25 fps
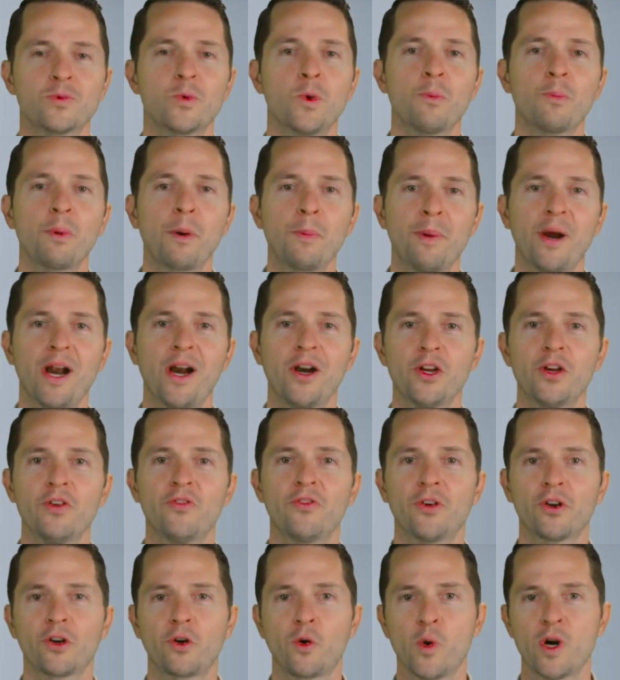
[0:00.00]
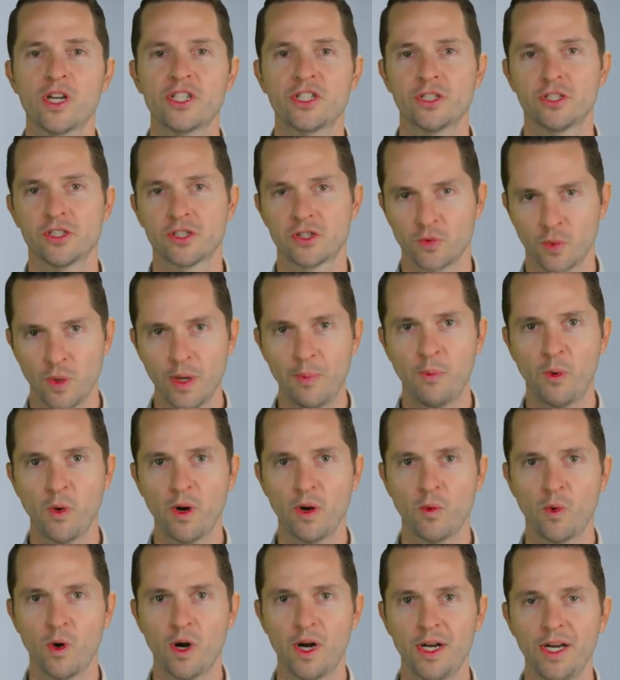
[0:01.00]
will prepare you for questions
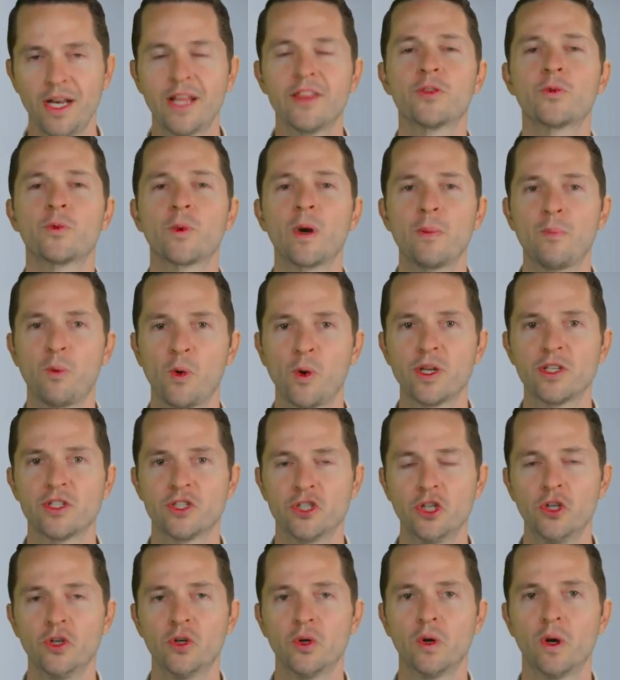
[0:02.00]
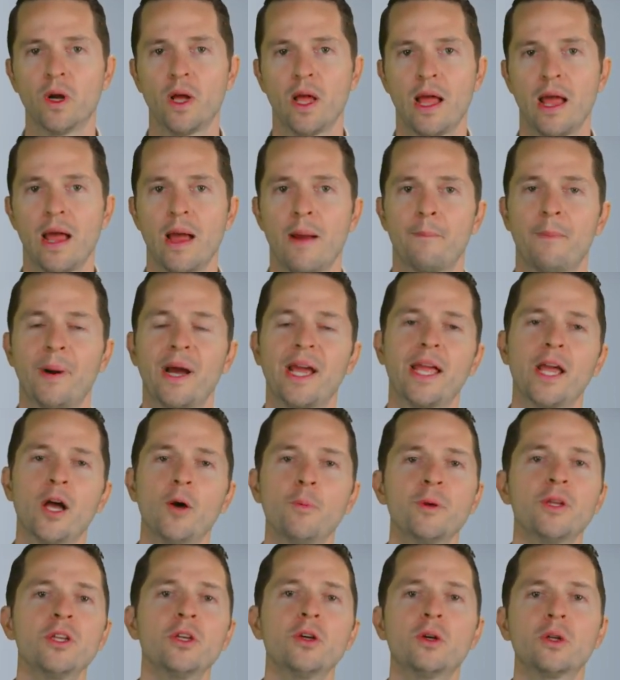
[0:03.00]
3.1 and 3.2 by
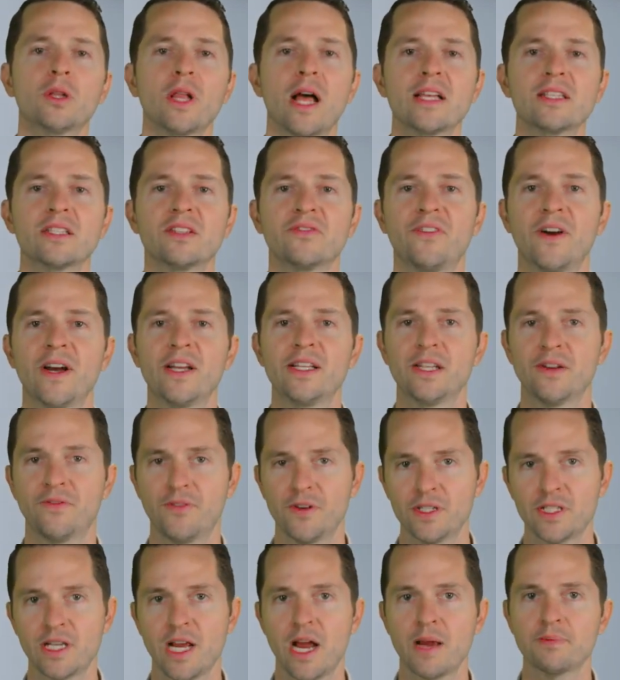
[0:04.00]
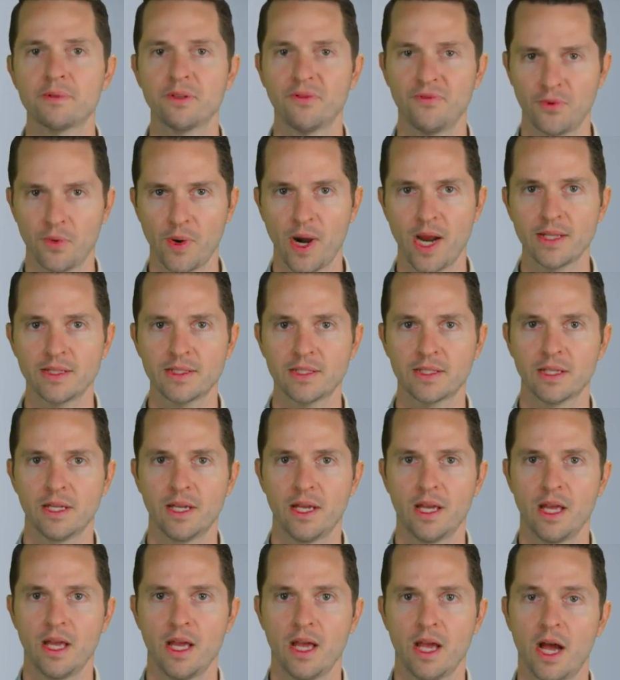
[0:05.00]
helping you classify different types of threats,
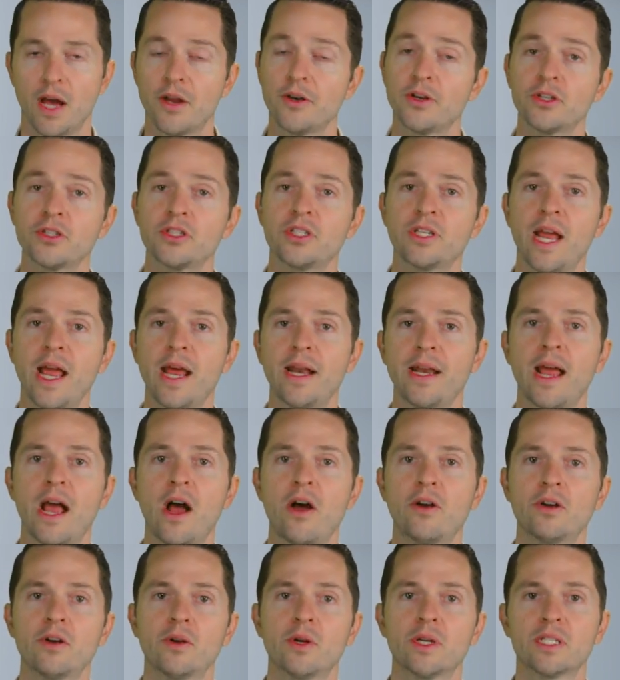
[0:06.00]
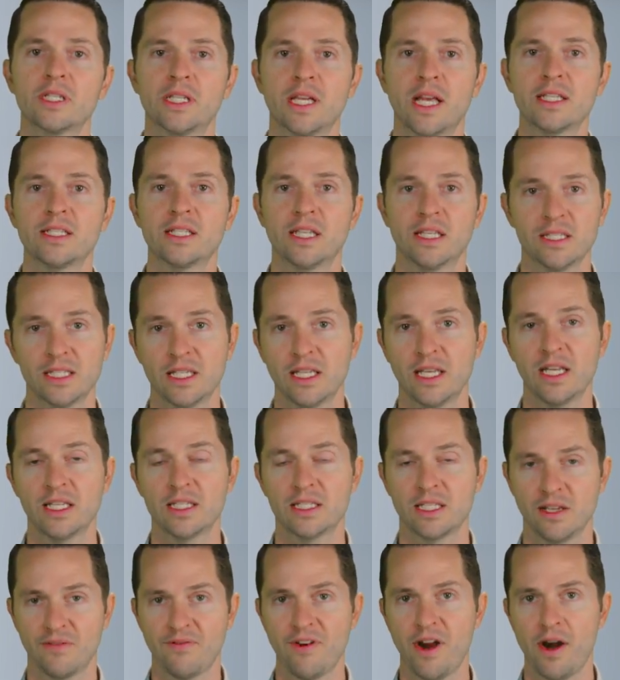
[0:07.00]
understand how to assess incident
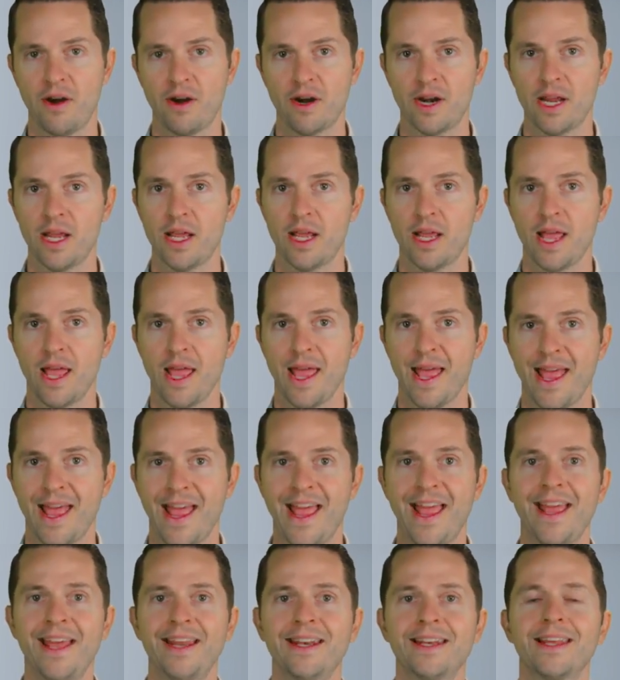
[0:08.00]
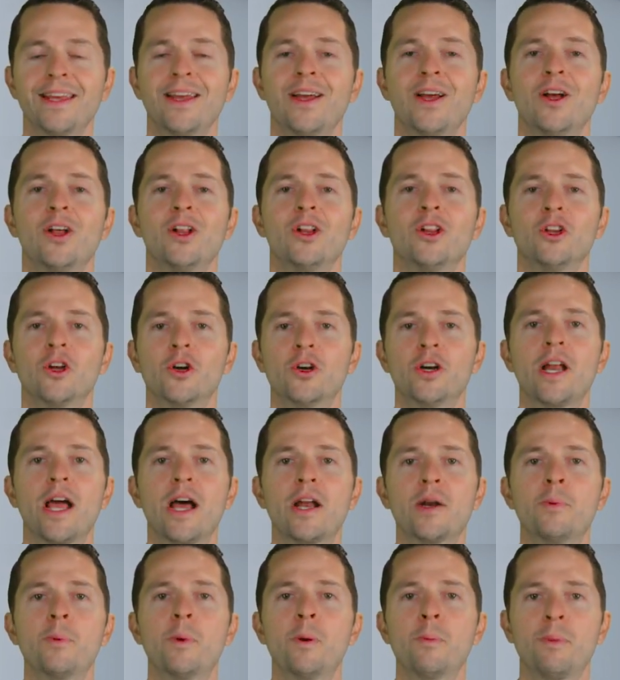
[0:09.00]
severity, and learn how
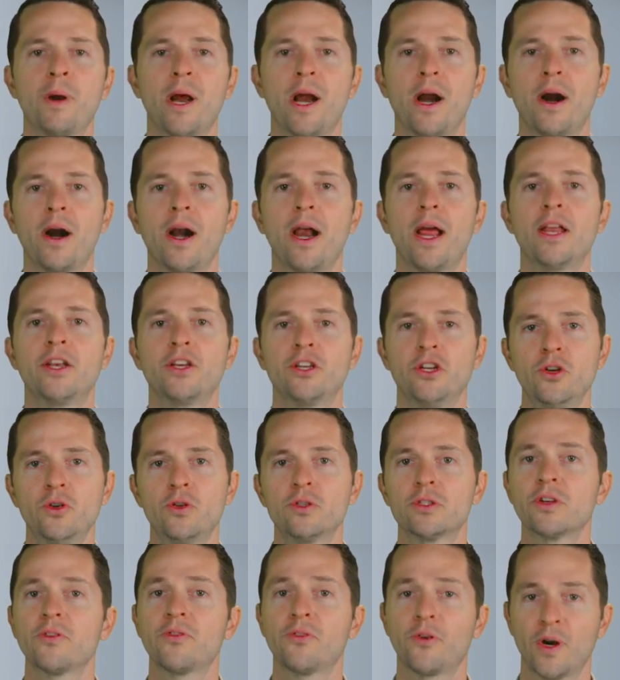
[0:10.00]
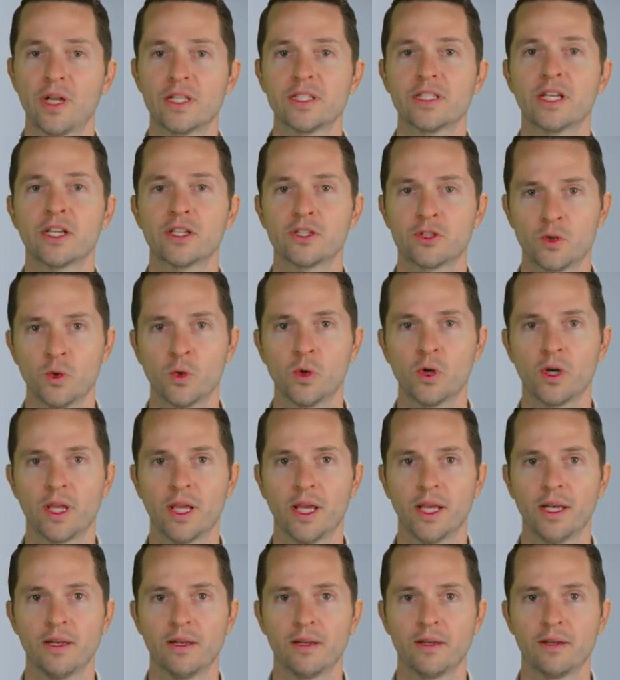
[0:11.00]
to prepare and use a forensics toolkit.